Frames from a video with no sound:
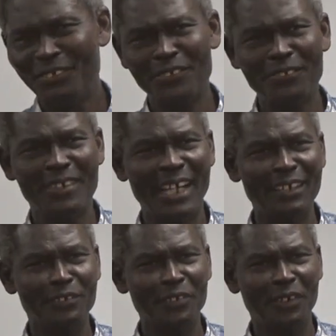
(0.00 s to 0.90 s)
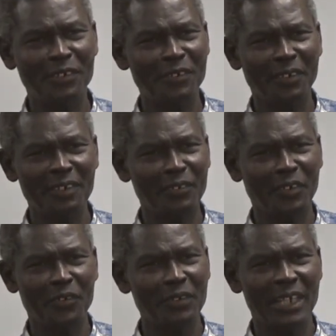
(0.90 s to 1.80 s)
You guys, you
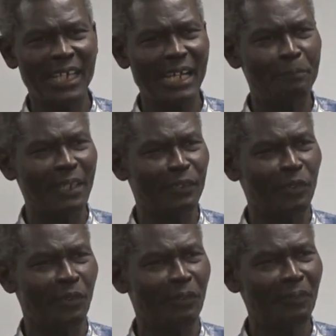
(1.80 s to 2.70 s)
don't get happy at all.